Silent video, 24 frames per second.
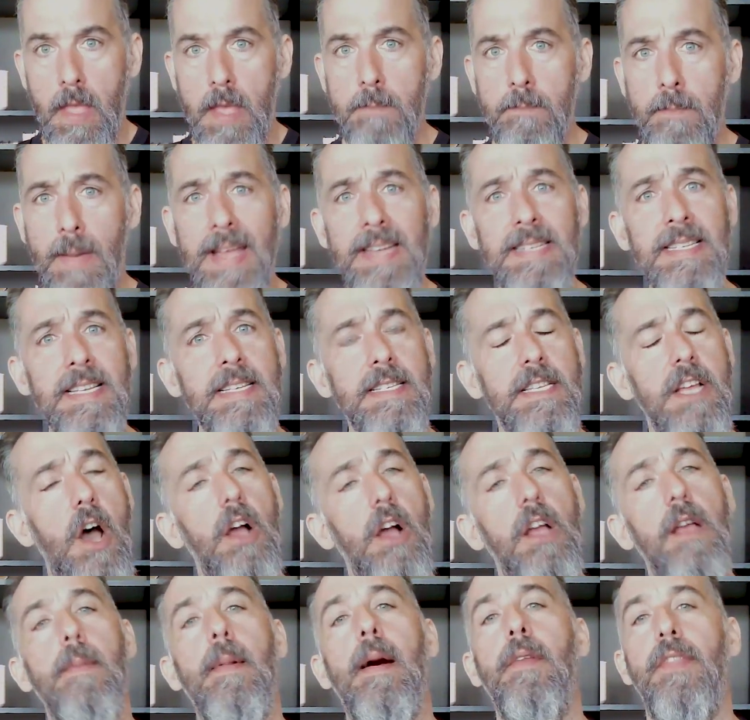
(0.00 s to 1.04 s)
Mike didn't
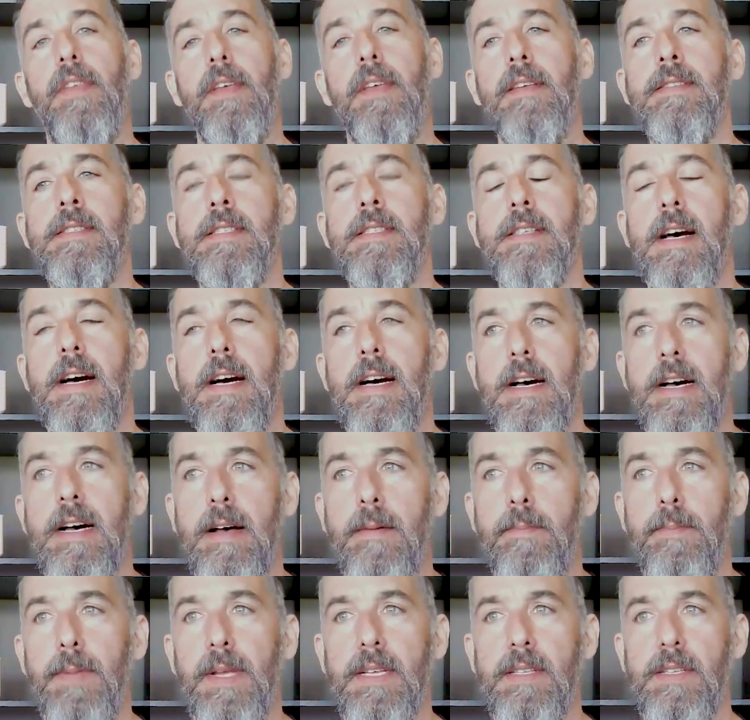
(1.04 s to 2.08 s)
talk about this uh,
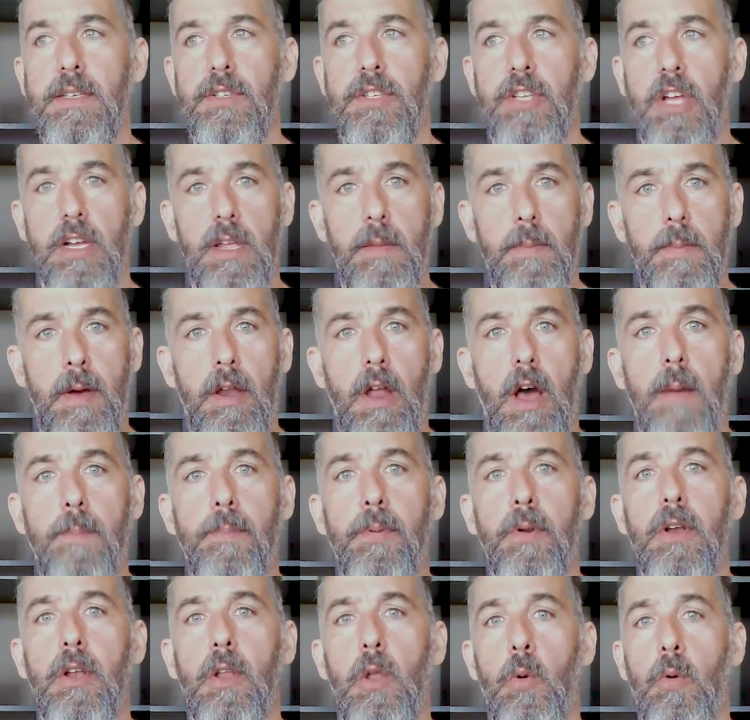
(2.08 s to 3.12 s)
because he's talking about
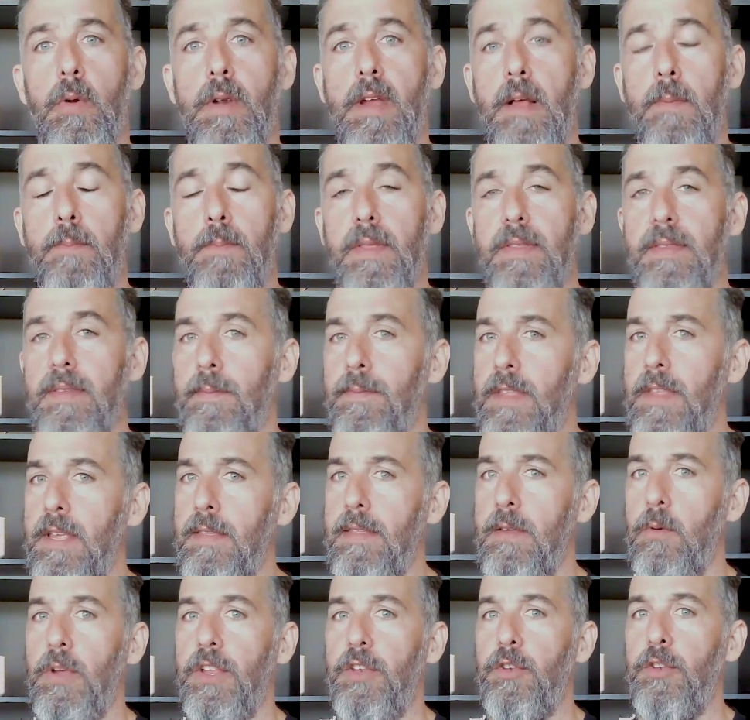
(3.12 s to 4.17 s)
upper and lower helm, but something
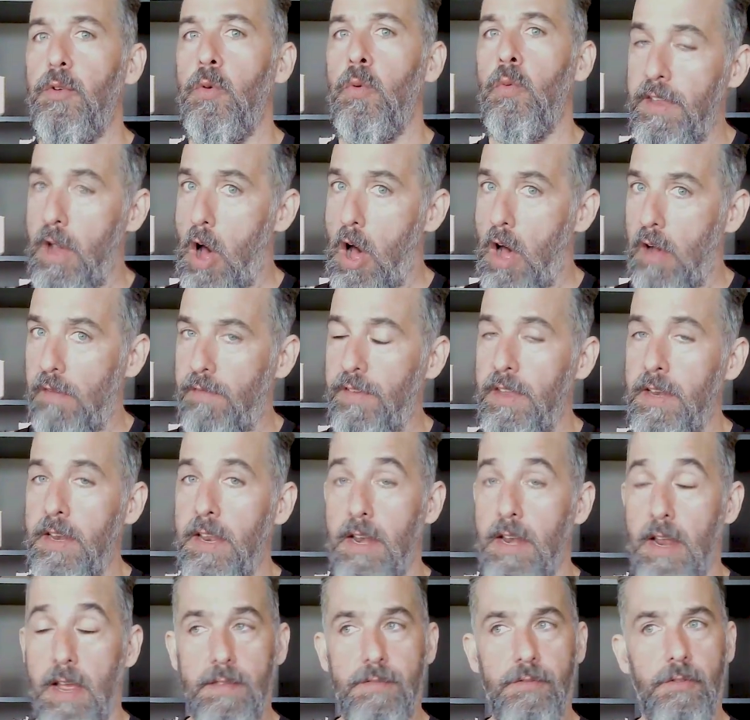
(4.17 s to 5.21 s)
that we do often,
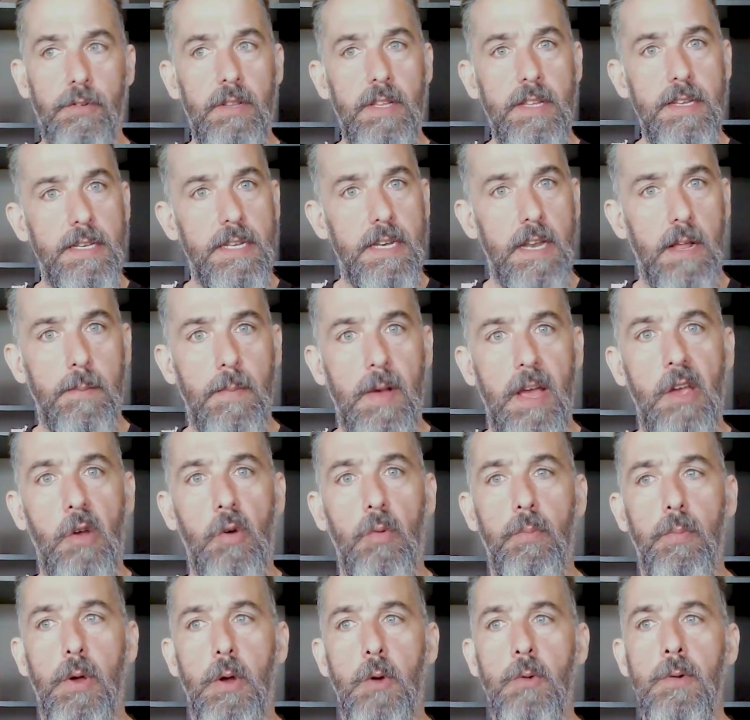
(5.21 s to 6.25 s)
and I certainly did on my
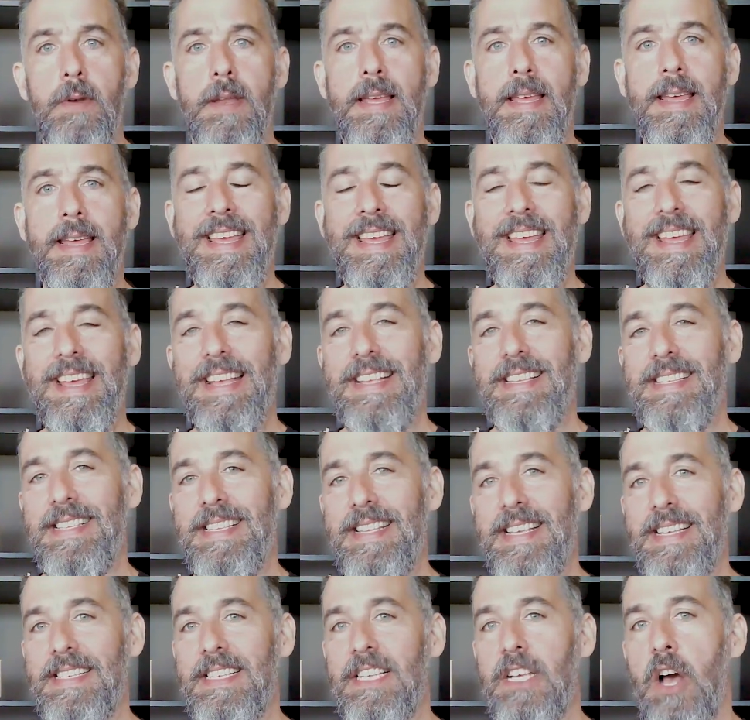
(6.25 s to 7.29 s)
own boat, is
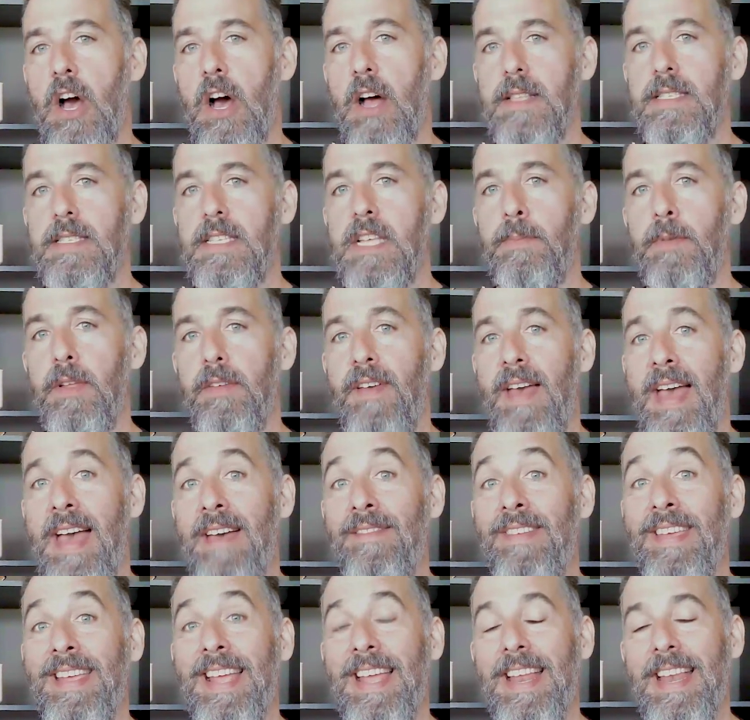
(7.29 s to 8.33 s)
this concept of
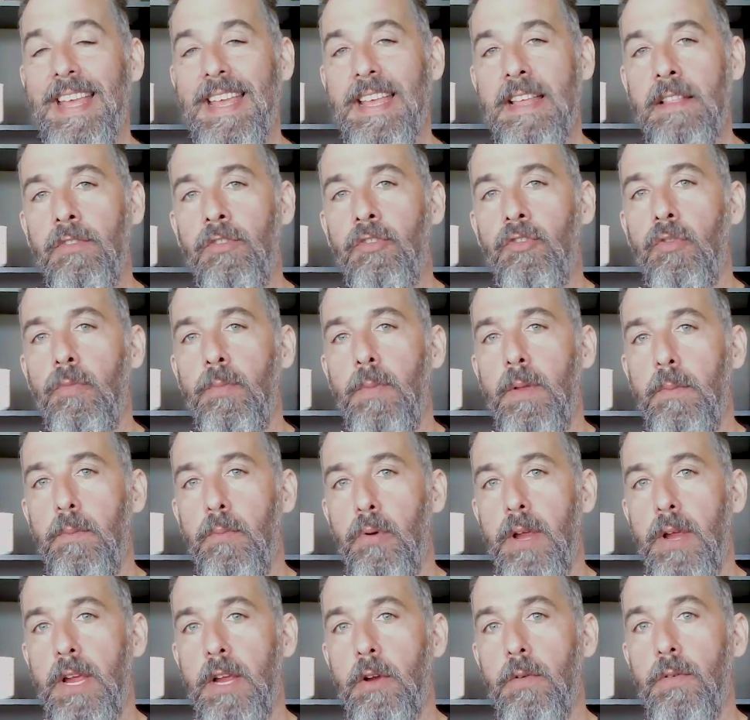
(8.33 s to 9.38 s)
having an instrument
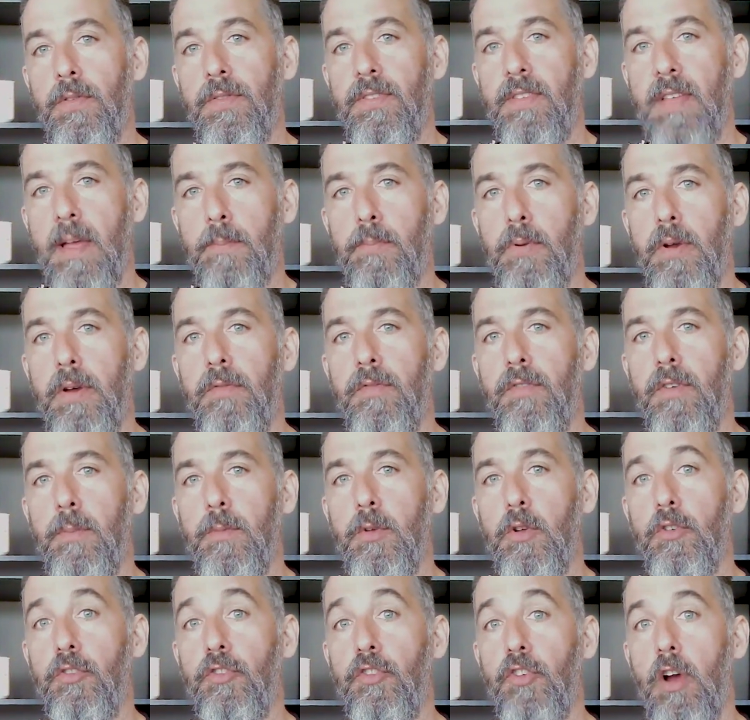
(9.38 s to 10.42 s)
breaker separate from
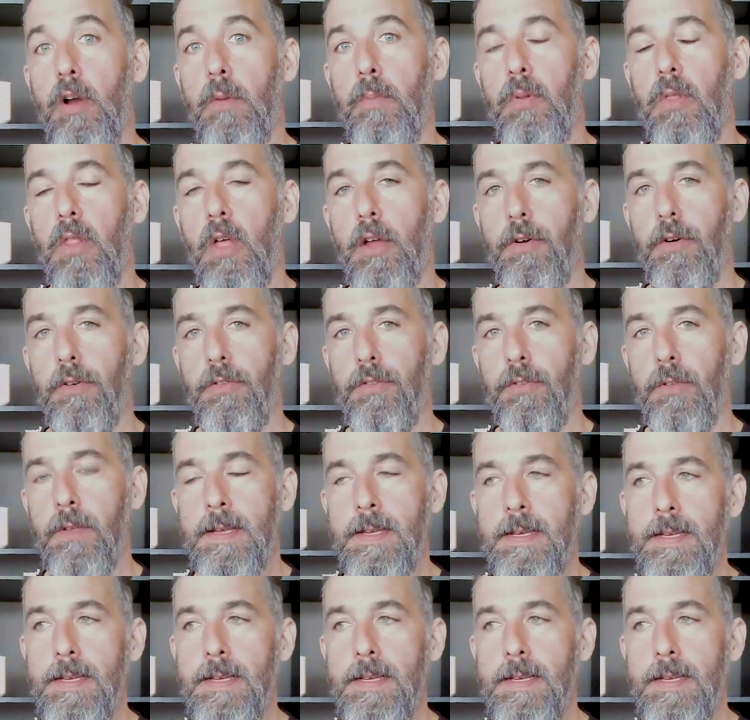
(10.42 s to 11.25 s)
your chart plotters.